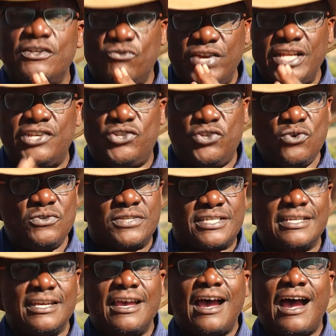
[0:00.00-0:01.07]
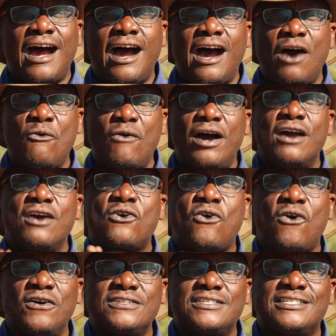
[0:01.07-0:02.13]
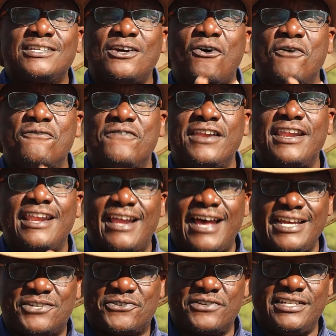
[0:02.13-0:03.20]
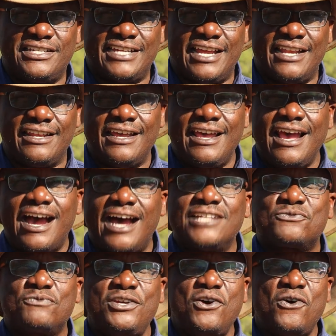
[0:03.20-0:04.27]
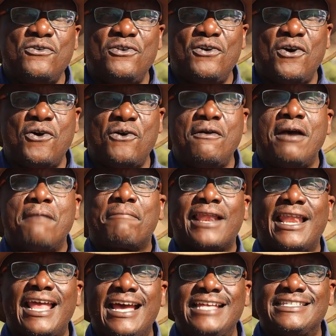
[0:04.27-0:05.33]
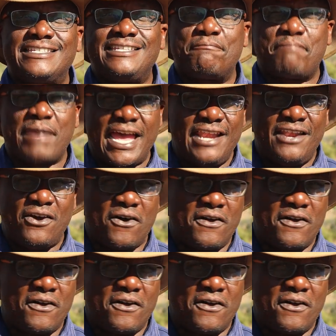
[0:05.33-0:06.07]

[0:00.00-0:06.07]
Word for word: reduce our costs of nitrogen. As we all know, plants depend